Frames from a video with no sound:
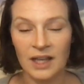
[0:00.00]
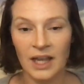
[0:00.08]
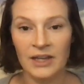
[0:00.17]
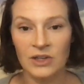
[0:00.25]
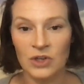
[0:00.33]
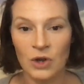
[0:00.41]

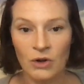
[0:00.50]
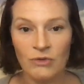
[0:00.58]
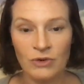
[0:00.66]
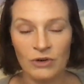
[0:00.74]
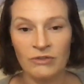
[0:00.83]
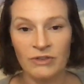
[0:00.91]
and know
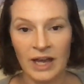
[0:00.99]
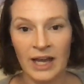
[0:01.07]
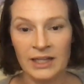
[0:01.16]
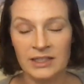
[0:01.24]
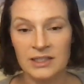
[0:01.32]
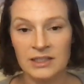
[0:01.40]
for a
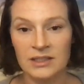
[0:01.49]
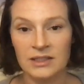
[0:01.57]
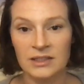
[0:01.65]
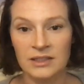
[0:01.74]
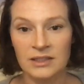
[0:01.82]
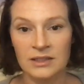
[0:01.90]
fact
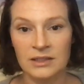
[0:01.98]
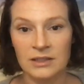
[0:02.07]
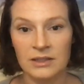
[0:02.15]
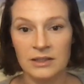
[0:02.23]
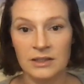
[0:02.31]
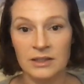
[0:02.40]

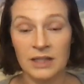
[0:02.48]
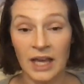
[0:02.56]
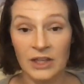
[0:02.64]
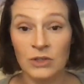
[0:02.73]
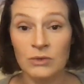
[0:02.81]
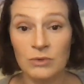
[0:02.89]

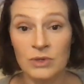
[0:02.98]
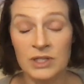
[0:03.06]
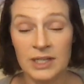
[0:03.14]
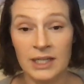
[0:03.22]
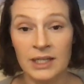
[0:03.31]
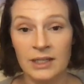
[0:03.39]
that you
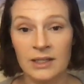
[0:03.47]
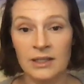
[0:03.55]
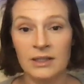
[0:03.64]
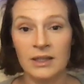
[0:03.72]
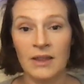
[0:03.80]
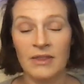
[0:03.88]
did
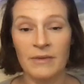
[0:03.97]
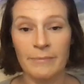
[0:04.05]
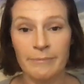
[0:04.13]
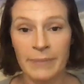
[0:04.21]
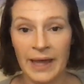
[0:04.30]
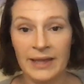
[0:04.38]
the
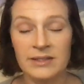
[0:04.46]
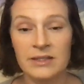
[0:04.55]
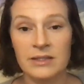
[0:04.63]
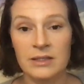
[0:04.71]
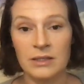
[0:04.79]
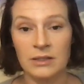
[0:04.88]

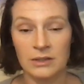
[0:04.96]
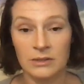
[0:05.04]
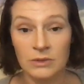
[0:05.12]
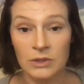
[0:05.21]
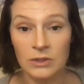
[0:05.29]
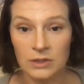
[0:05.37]
best you
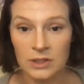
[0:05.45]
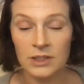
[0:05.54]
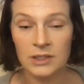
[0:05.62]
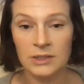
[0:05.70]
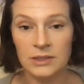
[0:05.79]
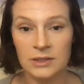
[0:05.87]

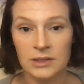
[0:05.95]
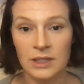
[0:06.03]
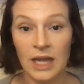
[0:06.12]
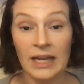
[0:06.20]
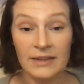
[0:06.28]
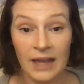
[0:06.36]
could,
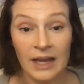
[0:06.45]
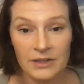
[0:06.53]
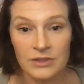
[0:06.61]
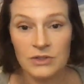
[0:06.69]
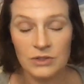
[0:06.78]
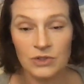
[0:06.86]
and that
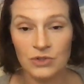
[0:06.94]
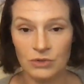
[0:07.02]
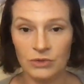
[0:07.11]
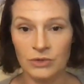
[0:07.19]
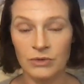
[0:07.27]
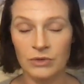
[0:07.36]
is the
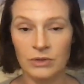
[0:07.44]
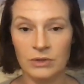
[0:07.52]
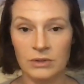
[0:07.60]
truth,